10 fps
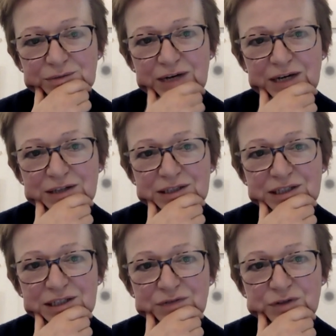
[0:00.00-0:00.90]
how did
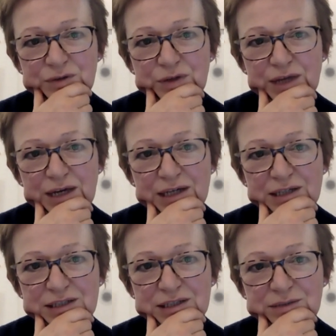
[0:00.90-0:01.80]
he view
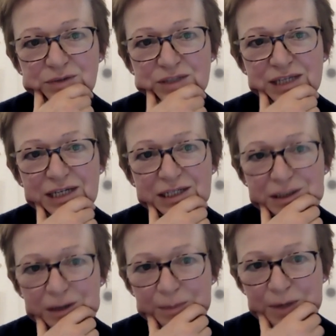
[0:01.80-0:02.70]
that? Was that
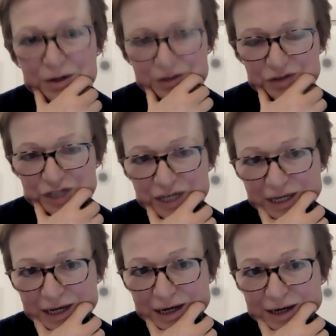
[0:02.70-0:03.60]
a part of
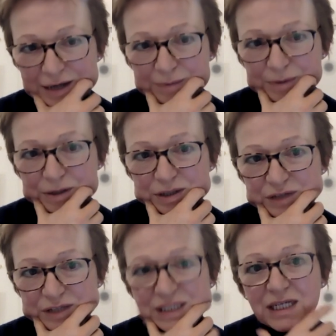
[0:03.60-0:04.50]
Shanghai and part of
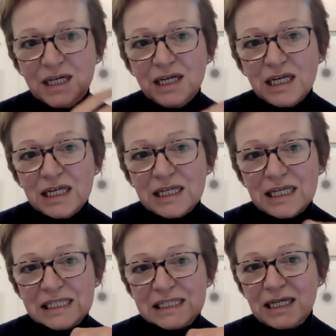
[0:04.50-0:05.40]
his
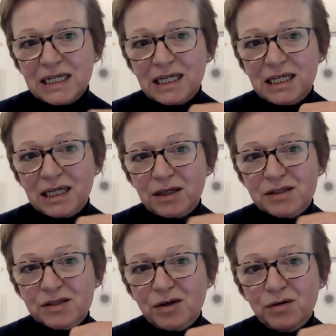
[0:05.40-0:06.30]
psychic
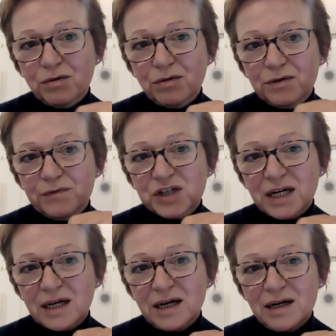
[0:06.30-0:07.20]
soul of
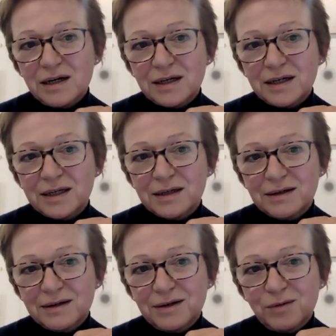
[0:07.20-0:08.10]
Shanghai?
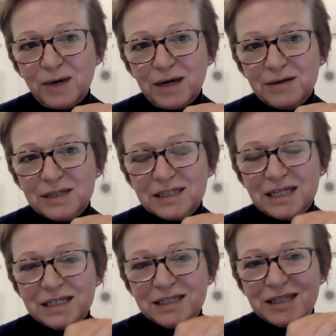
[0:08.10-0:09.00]
You know, where did
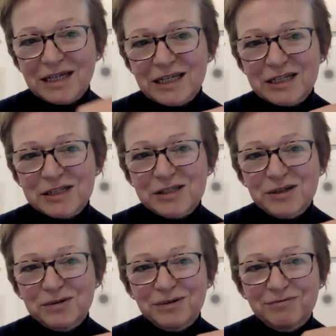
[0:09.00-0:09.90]
his psychic
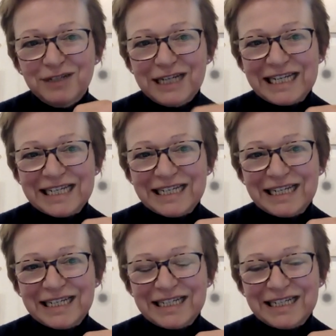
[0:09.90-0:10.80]
soul really
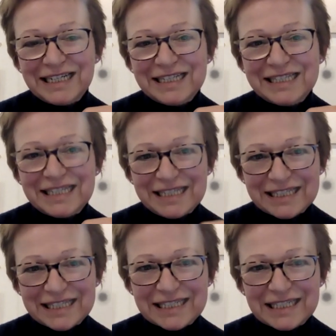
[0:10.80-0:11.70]

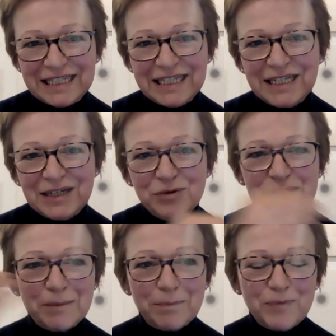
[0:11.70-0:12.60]
exist?
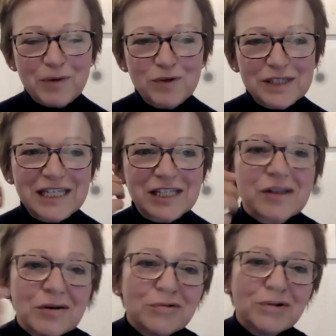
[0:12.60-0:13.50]
Was his
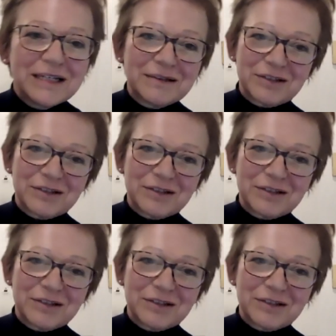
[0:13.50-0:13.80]
soul in